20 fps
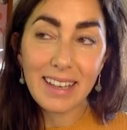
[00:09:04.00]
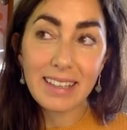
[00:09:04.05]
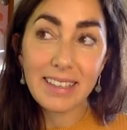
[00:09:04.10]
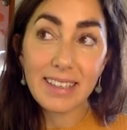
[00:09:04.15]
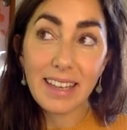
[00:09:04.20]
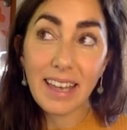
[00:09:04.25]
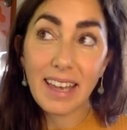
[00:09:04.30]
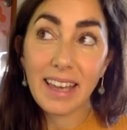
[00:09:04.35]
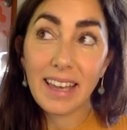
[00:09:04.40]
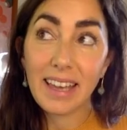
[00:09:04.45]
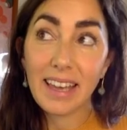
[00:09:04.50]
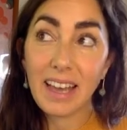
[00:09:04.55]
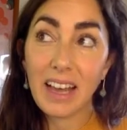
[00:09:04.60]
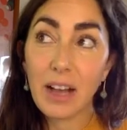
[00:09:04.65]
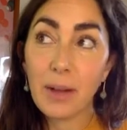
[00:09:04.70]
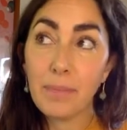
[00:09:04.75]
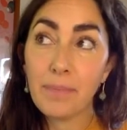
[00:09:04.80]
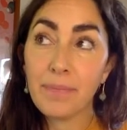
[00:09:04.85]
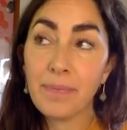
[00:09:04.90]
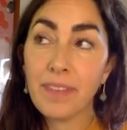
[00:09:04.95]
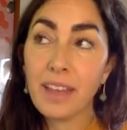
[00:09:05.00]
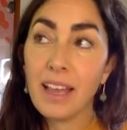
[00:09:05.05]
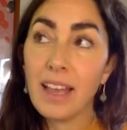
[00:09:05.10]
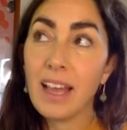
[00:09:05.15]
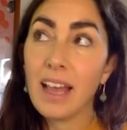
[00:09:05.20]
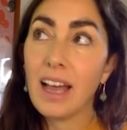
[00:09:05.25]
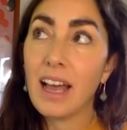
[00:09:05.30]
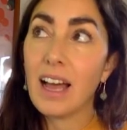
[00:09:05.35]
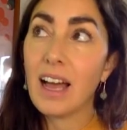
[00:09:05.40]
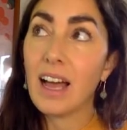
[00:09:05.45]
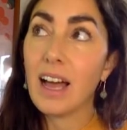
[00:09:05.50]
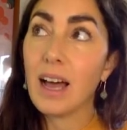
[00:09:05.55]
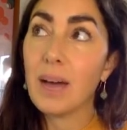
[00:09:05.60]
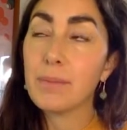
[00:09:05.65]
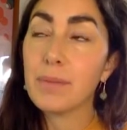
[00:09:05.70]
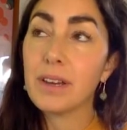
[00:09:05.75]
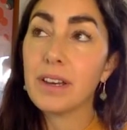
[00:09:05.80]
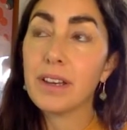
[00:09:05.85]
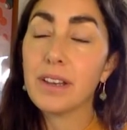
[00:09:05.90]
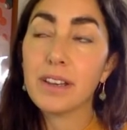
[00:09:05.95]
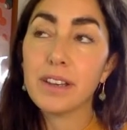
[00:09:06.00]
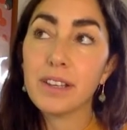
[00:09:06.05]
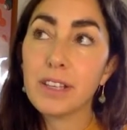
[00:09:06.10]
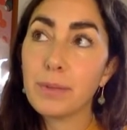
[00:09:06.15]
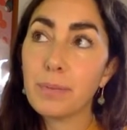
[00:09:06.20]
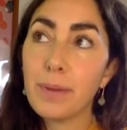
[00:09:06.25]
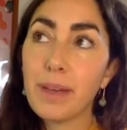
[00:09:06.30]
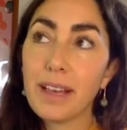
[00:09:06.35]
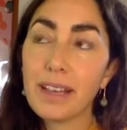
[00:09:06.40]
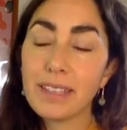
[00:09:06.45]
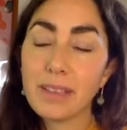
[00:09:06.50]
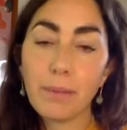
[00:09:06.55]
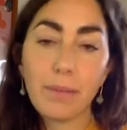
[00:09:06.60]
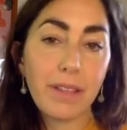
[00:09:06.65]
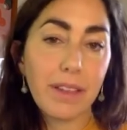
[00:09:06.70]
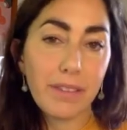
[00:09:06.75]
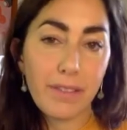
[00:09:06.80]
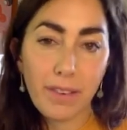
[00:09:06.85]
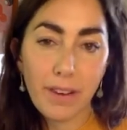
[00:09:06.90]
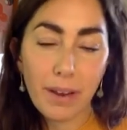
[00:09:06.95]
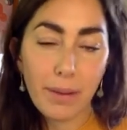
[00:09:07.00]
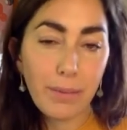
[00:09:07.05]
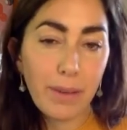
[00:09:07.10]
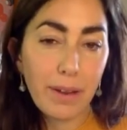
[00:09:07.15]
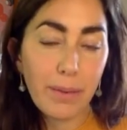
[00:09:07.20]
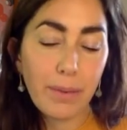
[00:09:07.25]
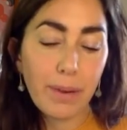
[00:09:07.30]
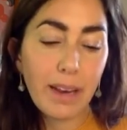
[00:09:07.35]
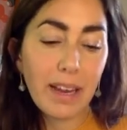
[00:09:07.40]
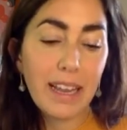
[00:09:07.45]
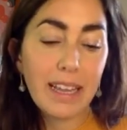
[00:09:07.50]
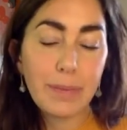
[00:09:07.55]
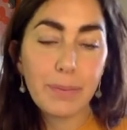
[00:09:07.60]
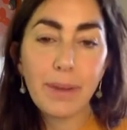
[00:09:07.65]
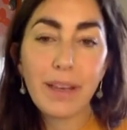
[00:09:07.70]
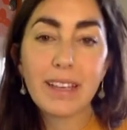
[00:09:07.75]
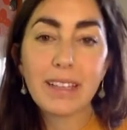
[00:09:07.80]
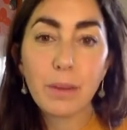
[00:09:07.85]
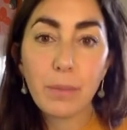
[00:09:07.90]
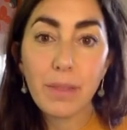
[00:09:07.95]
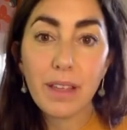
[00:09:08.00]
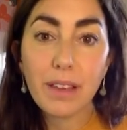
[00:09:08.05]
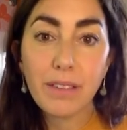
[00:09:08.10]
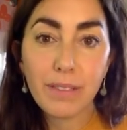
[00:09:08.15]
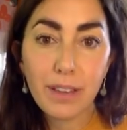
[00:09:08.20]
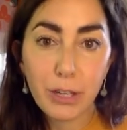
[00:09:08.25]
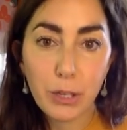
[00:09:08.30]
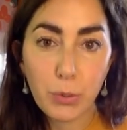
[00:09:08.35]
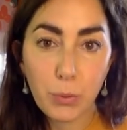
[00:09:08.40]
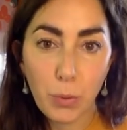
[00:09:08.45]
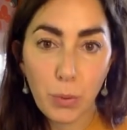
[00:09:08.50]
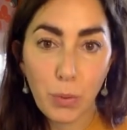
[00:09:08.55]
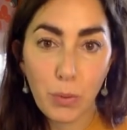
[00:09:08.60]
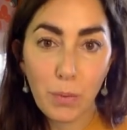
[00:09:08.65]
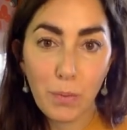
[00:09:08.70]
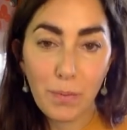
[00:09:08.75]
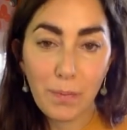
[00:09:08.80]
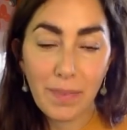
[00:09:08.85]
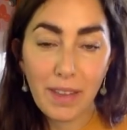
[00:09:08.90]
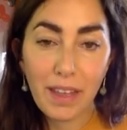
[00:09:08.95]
say I'm going to just pick something, let's pick something visual,